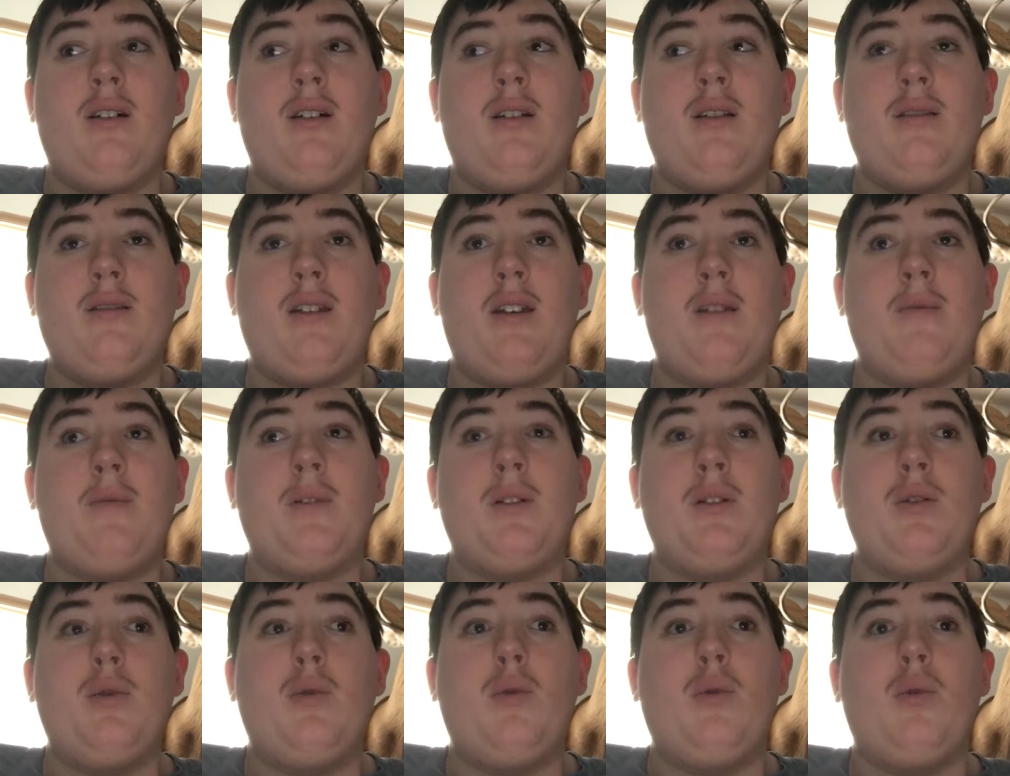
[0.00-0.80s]

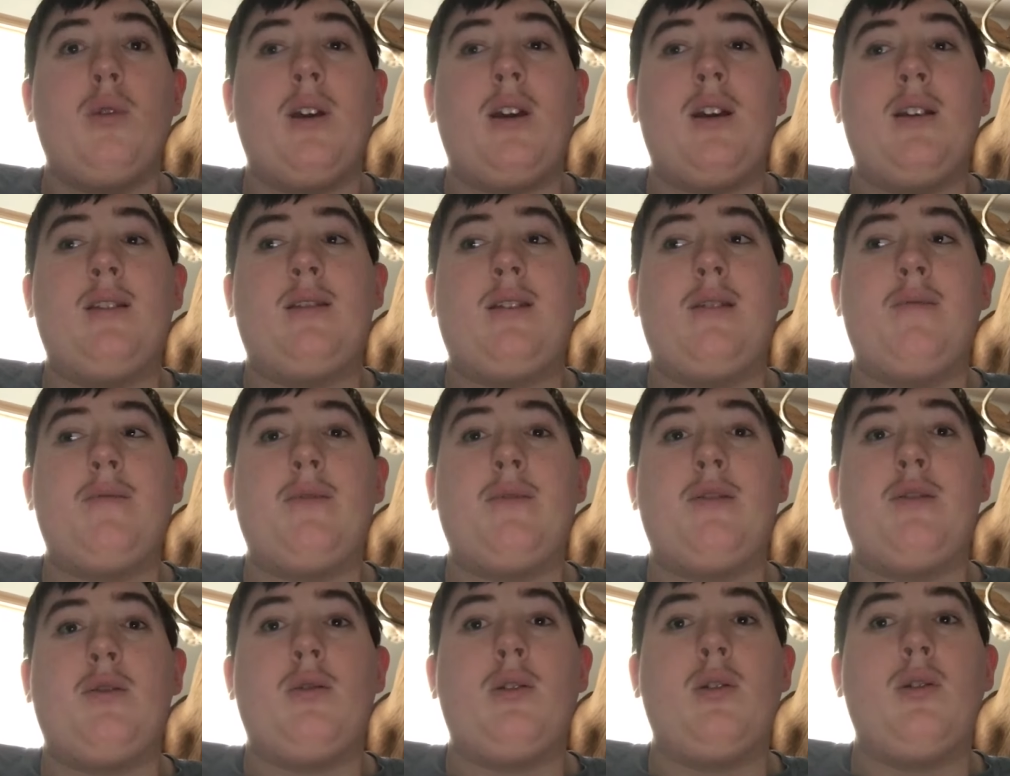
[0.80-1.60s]
7 or at
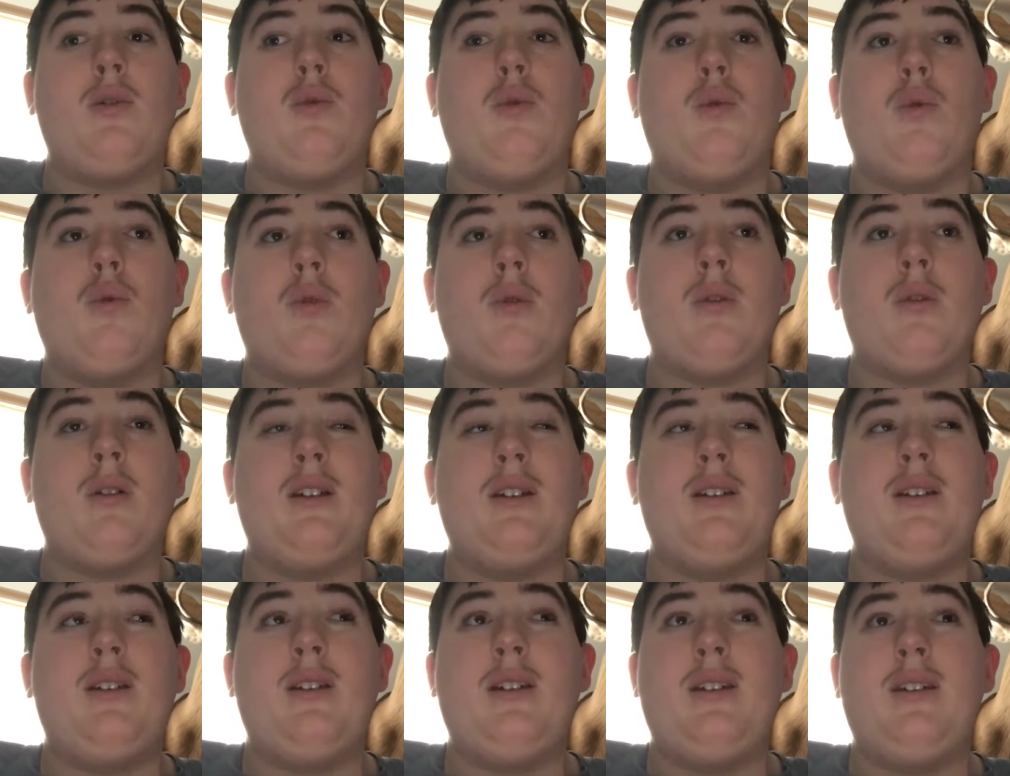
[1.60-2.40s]
7:30 or
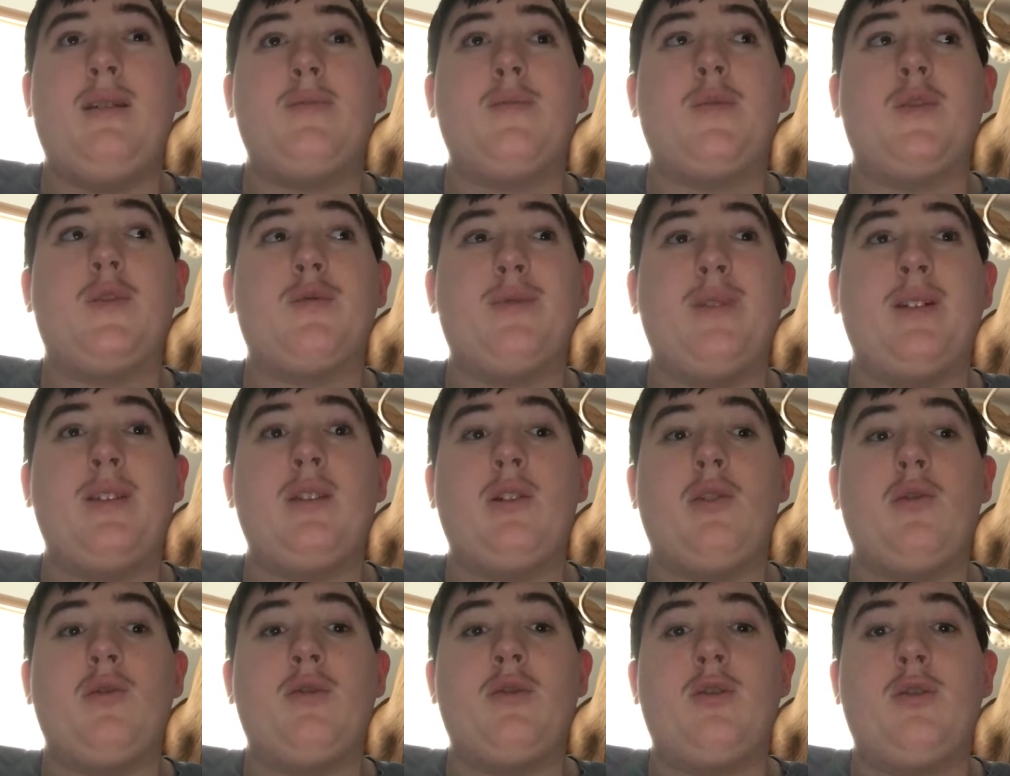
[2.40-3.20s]
in between
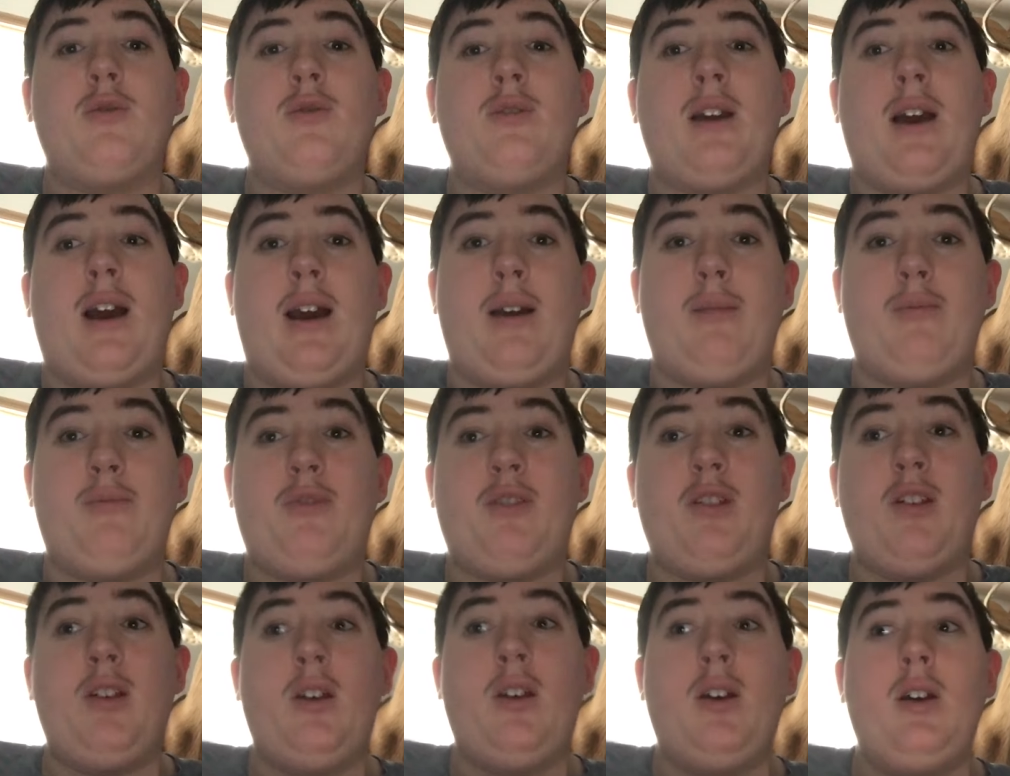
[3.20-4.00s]
those two
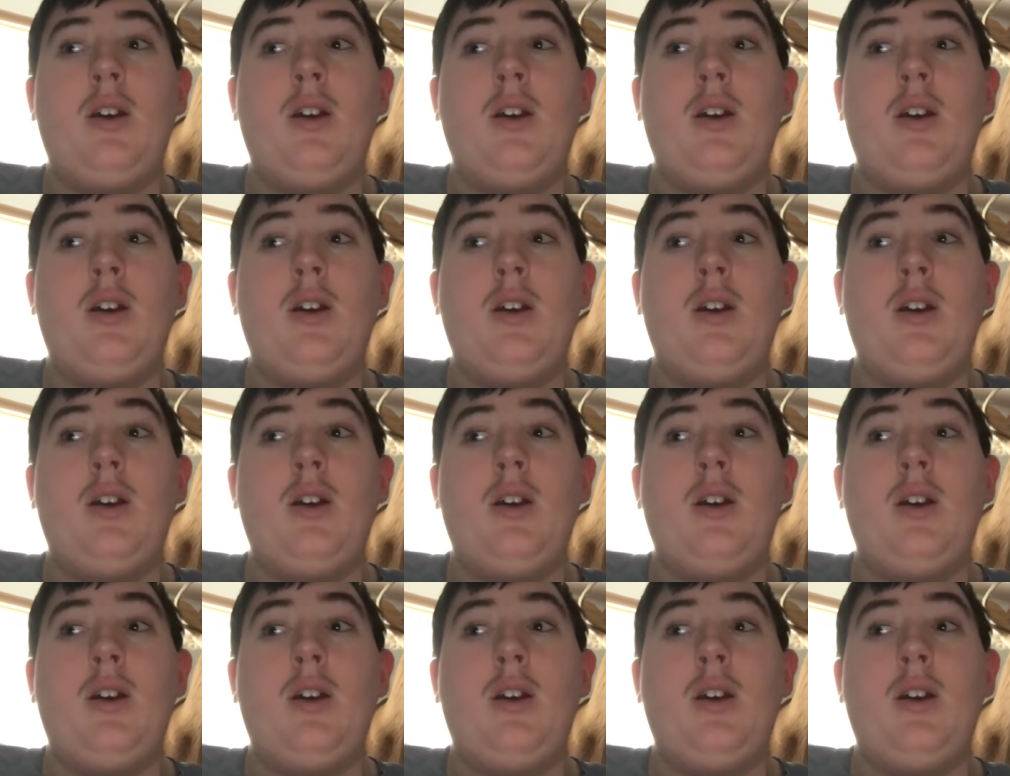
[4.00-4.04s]
times,